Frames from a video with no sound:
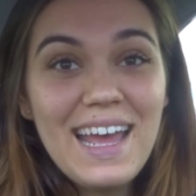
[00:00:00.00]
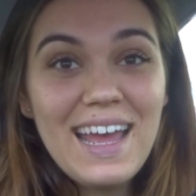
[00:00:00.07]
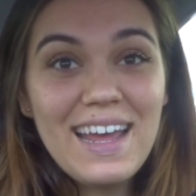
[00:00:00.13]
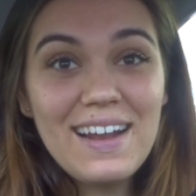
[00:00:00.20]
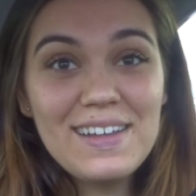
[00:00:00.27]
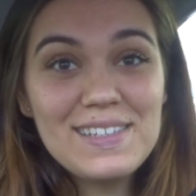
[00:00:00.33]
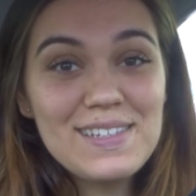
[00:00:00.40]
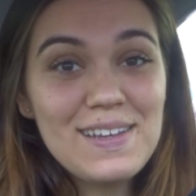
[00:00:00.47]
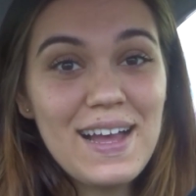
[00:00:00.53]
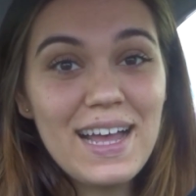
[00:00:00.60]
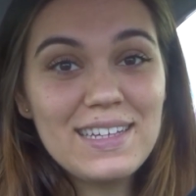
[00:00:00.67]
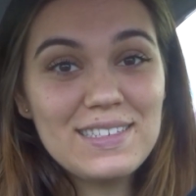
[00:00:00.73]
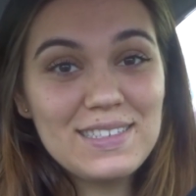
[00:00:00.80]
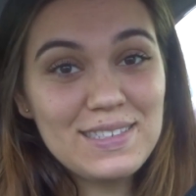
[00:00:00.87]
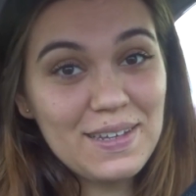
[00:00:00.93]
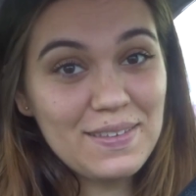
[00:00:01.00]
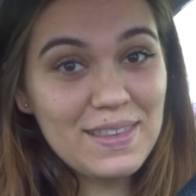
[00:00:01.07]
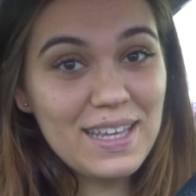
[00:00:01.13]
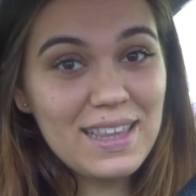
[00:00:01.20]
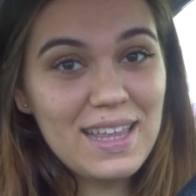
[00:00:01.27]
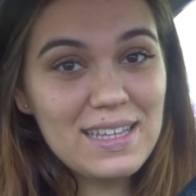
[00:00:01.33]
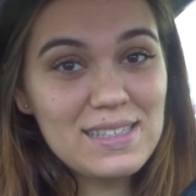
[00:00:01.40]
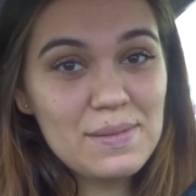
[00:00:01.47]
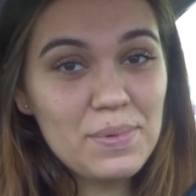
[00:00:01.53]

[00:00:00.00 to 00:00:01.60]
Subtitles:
And also I just don't think that's